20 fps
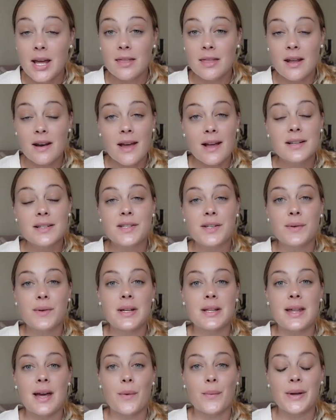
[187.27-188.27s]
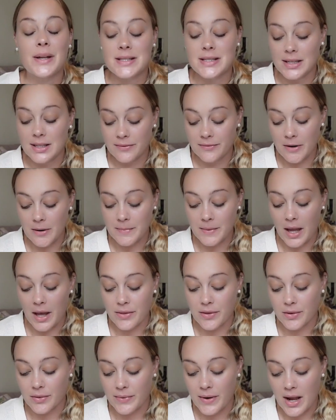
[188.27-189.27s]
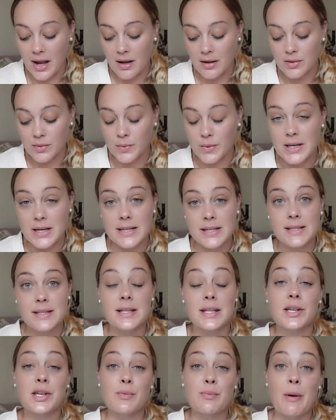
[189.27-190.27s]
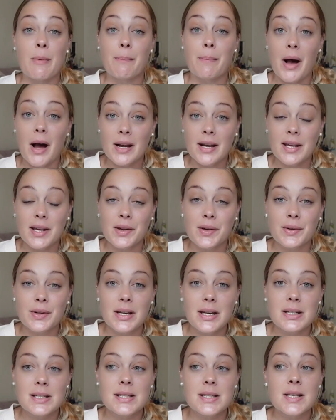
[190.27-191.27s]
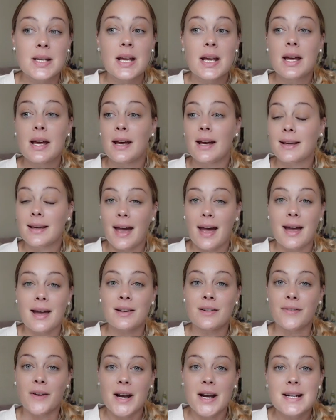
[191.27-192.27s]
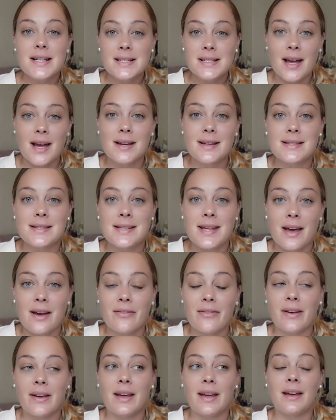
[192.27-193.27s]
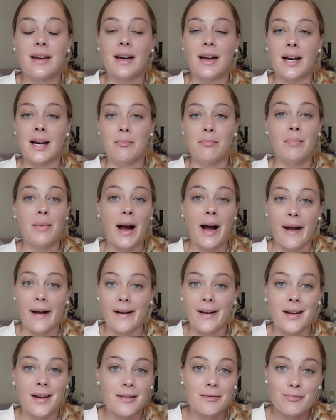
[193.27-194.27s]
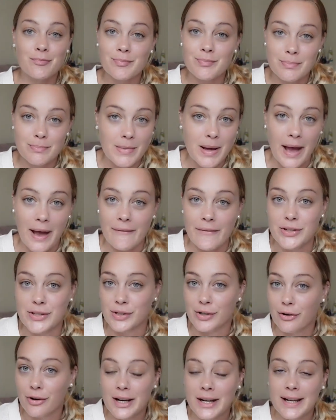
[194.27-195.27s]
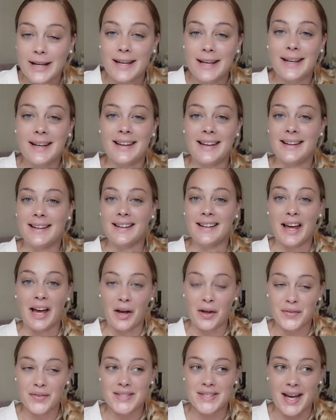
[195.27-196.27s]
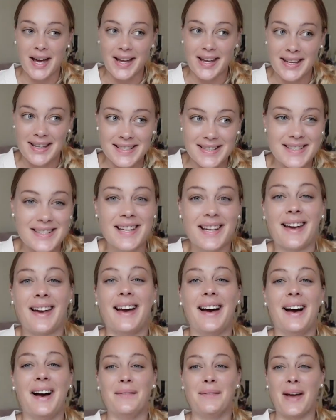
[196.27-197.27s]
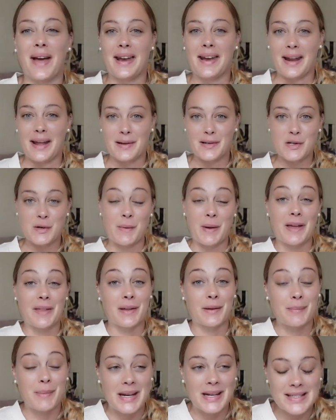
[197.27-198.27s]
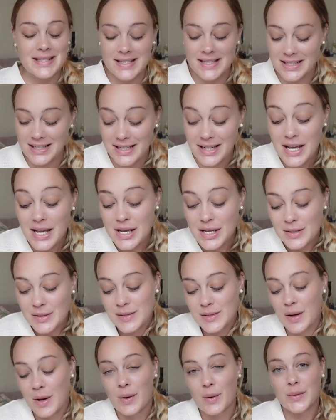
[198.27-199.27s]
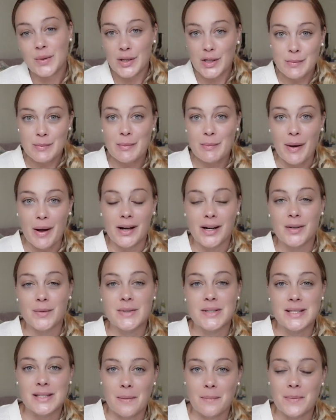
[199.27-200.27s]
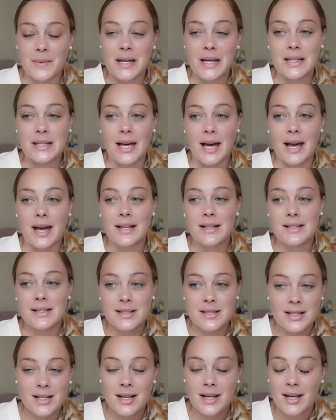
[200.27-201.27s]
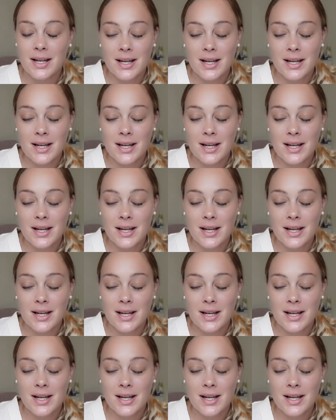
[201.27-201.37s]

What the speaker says: The next unit that we did from Gather Round was the human body unit. Again, very science heavy. I have a degree in health science and naturopathic medicine, so the human body was something that,